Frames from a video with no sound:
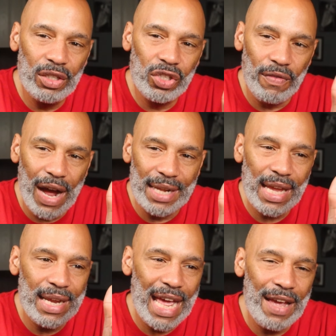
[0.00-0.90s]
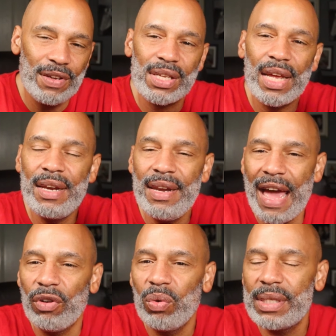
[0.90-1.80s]
Gervonta Davis
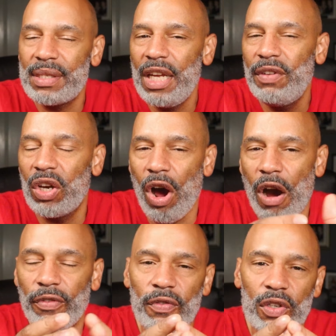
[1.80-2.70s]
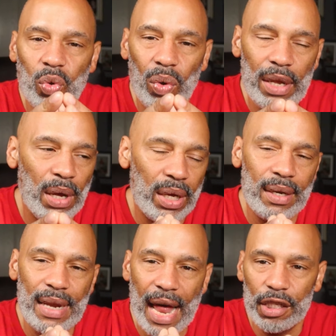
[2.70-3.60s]
never received an offer for twenty
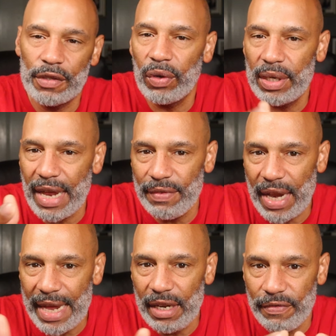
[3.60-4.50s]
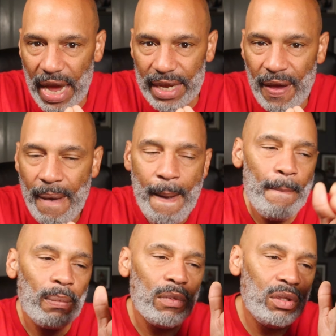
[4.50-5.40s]
million dollars for a Devin Haney fight.
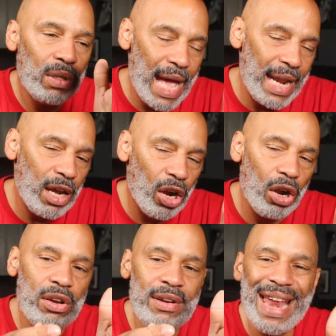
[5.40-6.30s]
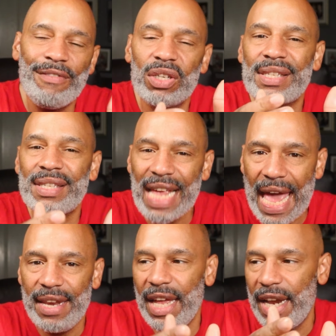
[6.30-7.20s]
Eddie Hearn never
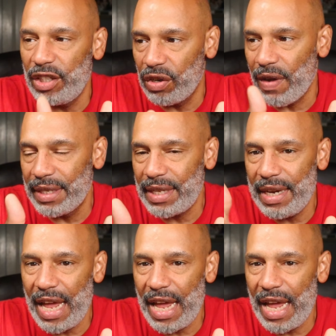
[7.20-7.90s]
said that Gervonta